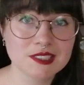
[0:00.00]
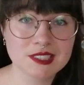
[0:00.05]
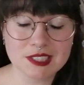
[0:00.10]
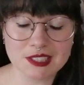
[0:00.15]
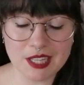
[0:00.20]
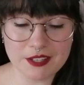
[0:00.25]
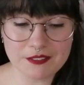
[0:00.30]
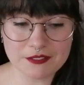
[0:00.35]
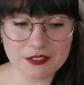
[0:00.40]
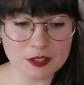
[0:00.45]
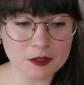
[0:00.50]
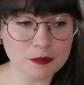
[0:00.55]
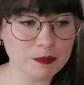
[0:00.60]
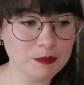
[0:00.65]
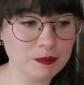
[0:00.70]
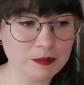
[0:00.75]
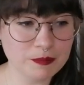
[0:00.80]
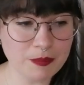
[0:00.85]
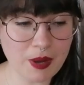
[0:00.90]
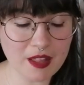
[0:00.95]
Delightful.
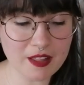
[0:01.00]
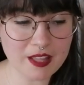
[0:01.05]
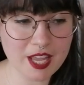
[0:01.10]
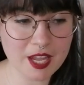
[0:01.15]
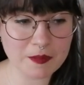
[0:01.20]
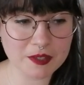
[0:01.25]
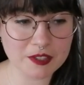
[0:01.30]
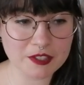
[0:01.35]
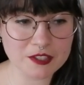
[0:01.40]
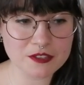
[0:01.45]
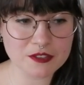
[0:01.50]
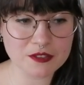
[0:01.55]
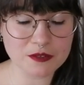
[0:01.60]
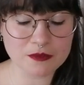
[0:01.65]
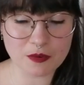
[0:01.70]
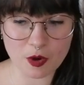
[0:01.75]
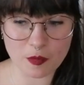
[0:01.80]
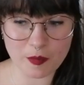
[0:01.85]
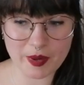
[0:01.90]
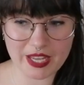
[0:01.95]
Polyamorous
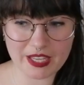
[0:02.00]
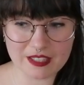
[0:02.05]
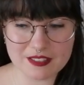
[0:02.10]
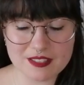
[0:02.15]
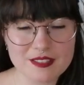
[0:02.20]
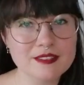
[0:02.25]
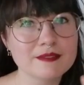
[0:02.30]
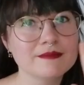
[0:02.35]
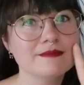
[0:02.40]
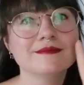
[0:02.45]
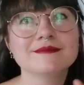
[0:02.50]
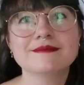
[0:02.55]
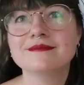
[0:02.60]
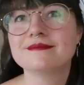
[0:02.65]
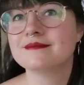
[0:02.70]
romance,